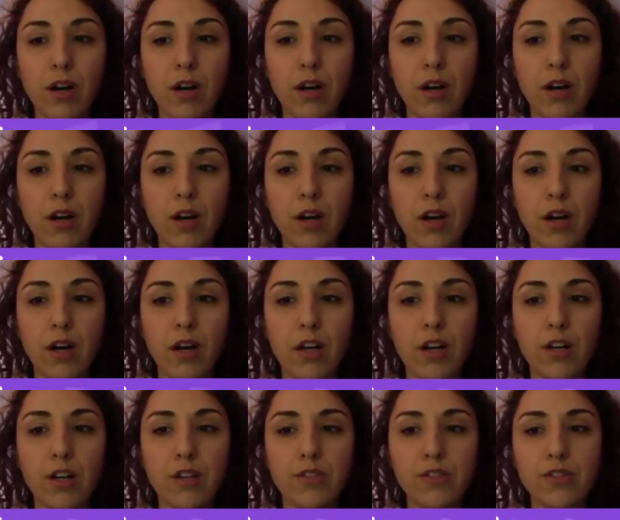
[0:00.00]

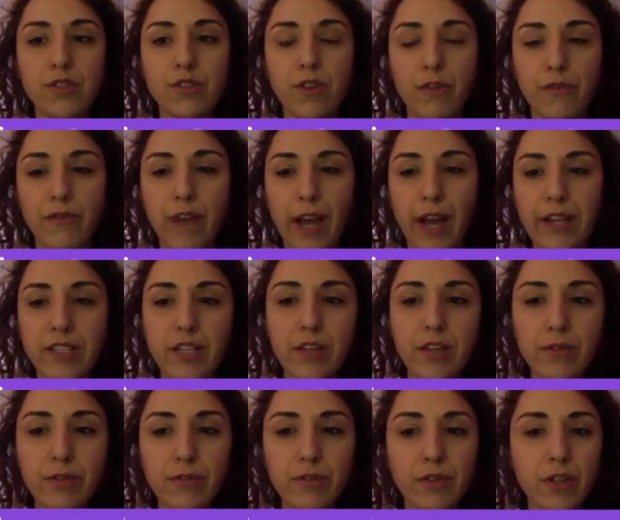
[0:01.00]

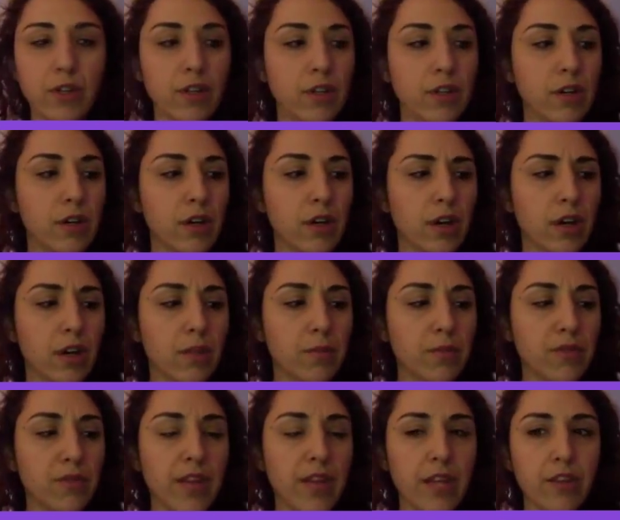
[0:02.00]
effective
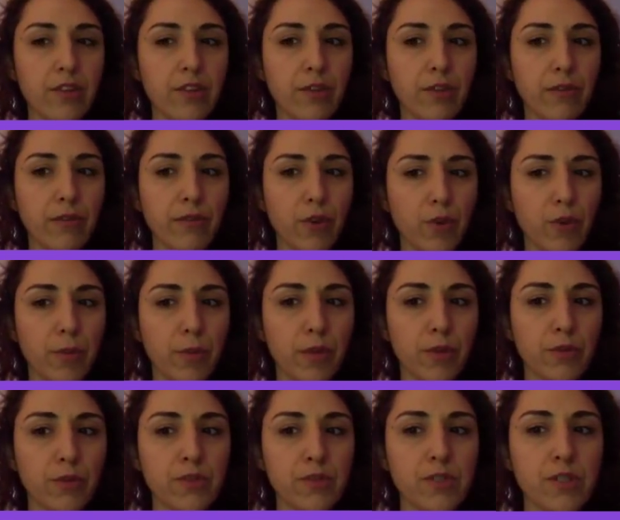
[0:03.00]
than the full
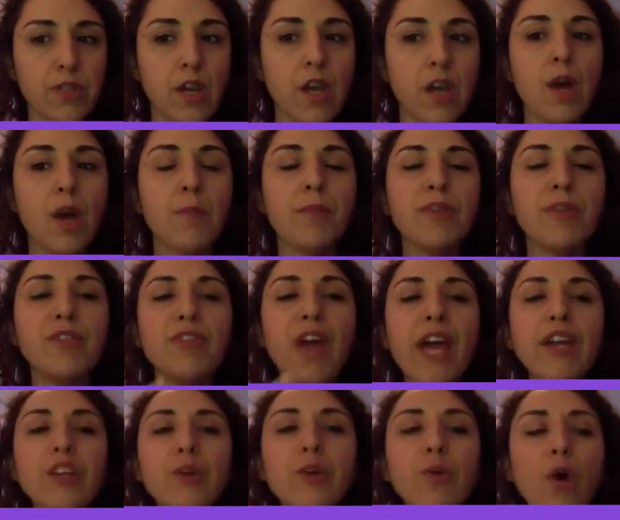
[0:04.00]
moons. But
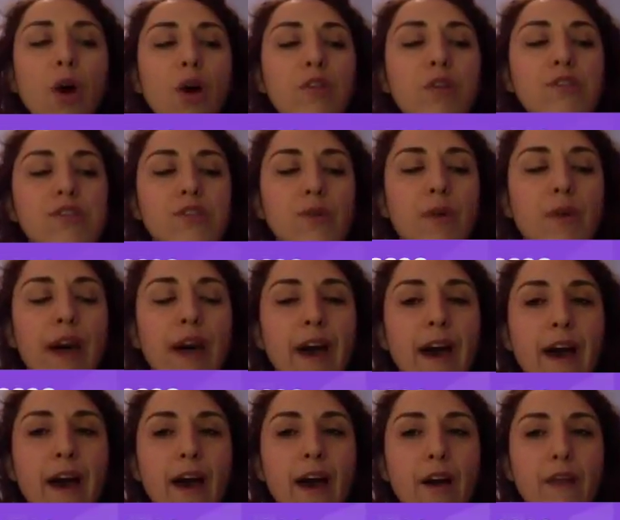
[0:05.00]
then you also
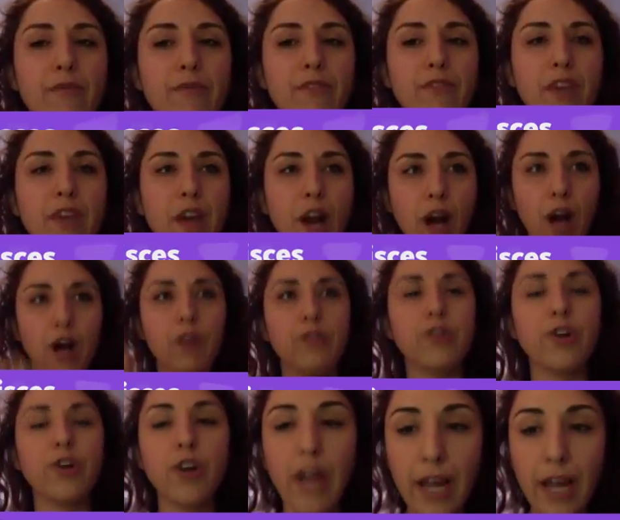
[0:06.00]
have the
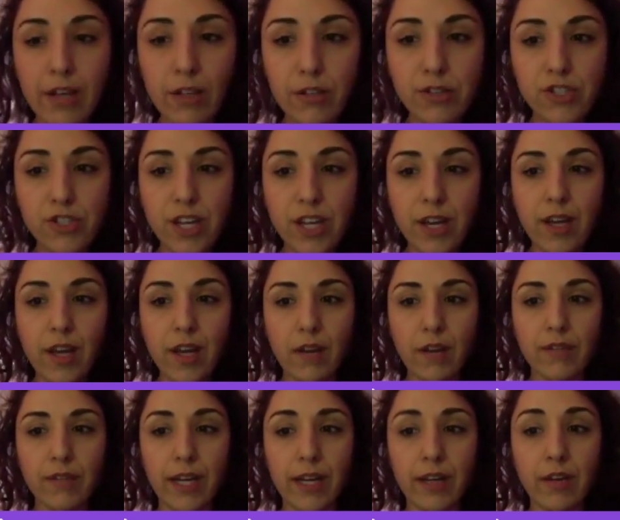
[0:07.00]
other energy
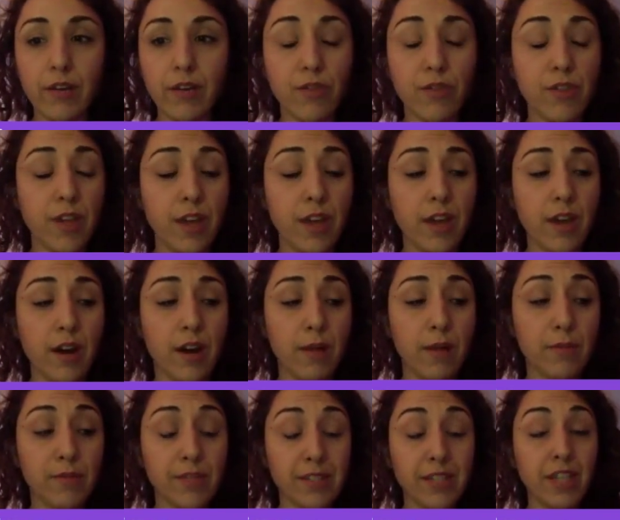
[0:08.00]
of like the
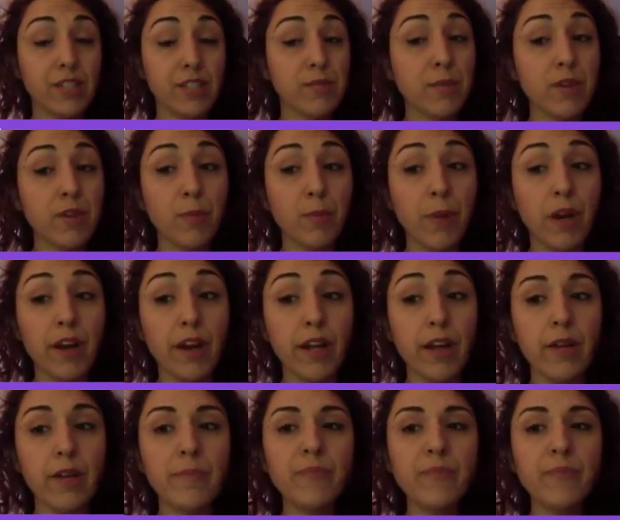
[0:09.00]
6-month period